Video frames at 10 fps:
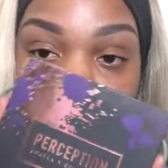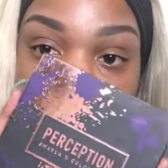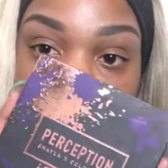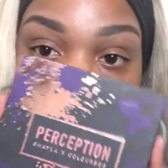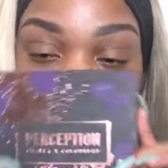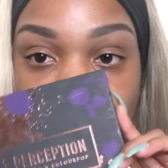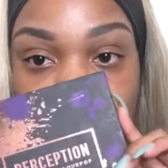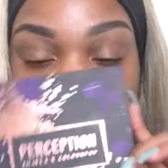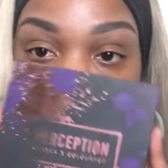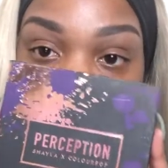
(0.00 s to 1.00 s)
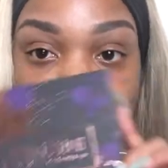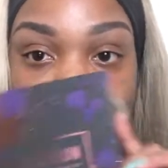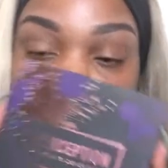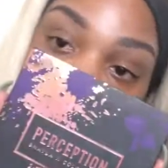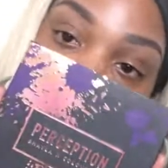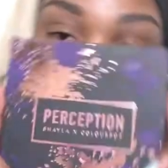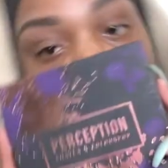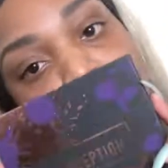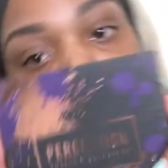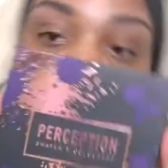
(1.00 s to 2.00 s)
the ShayLA and the Colourpop palette.
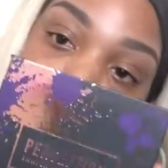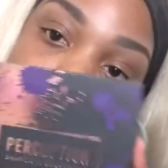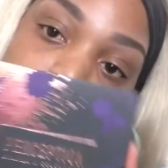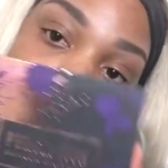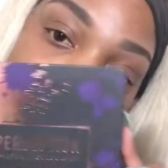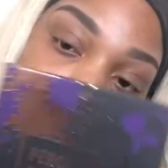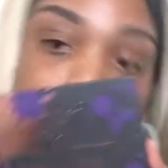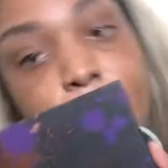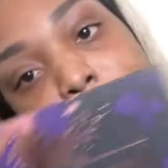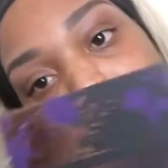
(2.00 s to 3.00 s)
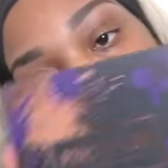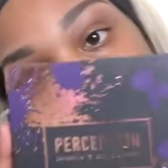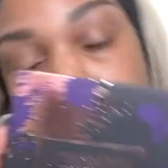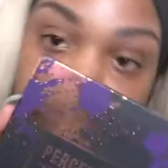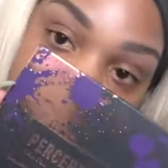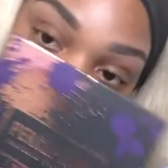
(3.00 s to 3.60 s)
And I'm just going to jump